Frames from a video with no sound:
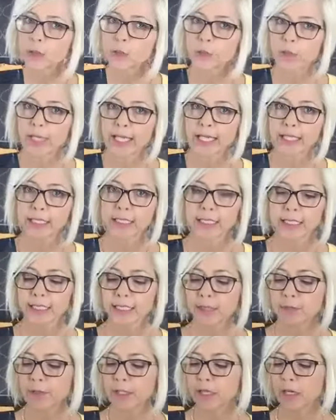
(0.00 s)
their brand
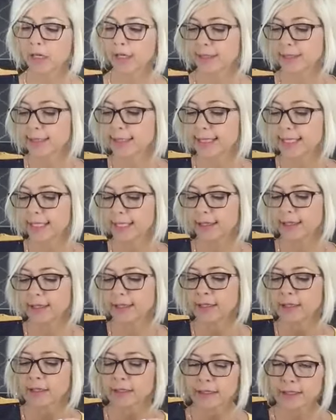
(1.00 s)
is because
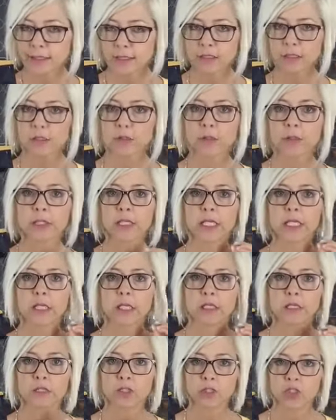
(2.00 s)
it is
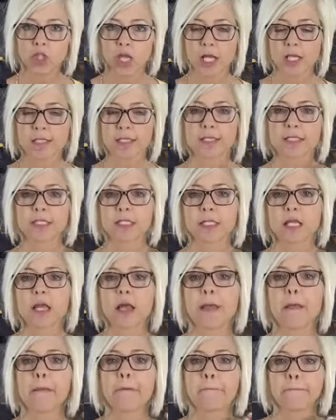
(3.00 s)
literally just
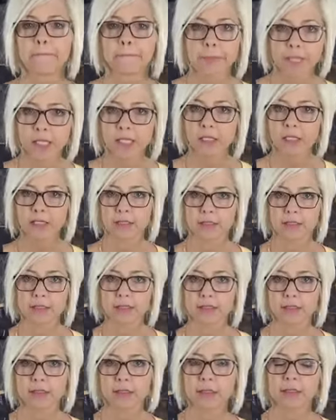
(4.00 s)

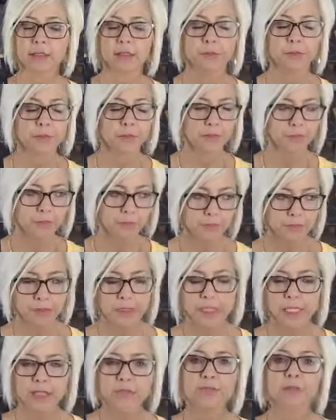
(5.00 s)
peanuts,
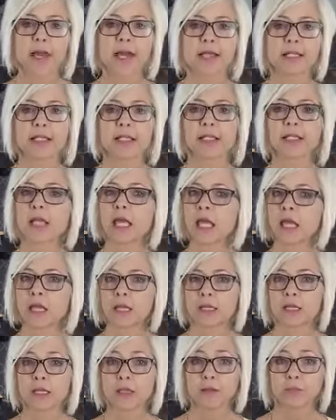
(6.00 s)
defatted
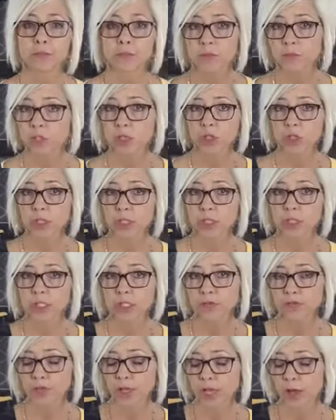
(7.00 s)
and turned
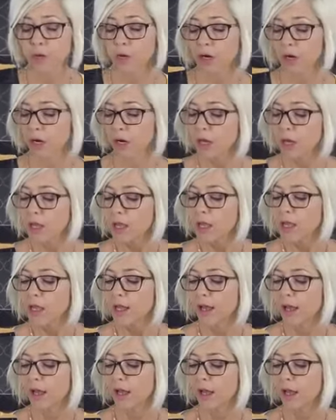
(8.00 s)
into flour,
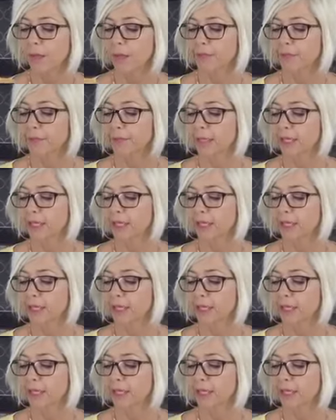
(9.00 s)
and